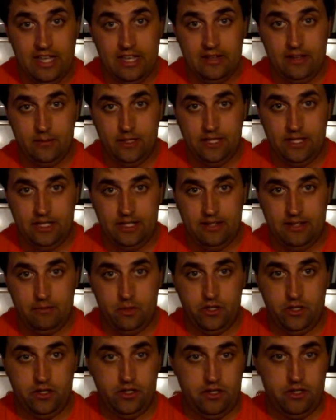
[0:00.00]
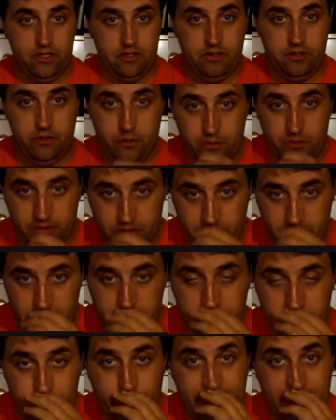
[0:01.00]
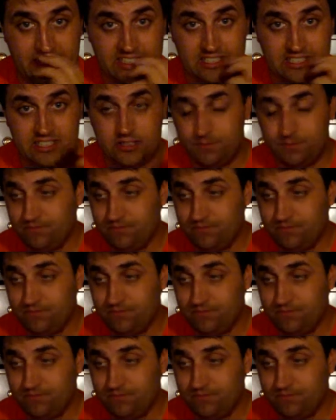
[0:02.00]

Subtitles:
when they were doing their tricks.